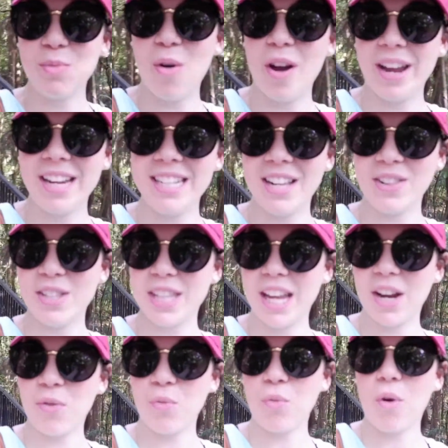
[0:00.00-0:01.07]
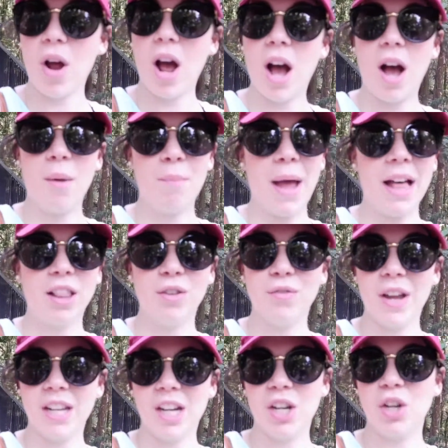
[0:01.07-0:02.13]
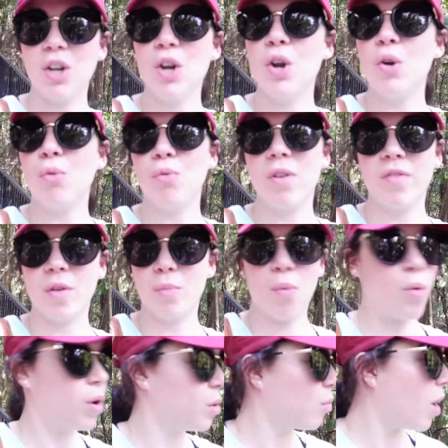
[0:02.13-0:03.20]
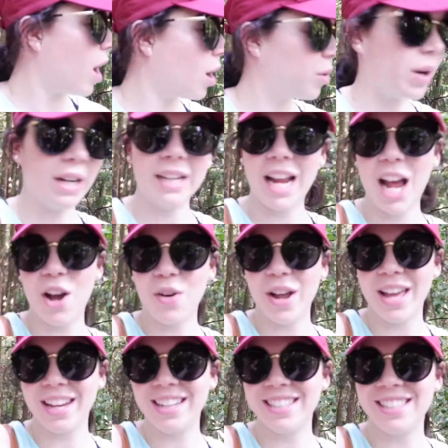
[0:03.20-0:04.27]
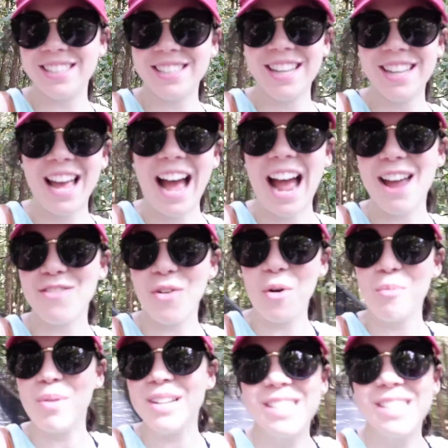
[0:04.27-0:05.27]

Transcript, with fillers: I'm just walking down this like um, elevated river boardwalk right now. And it's, I have the whole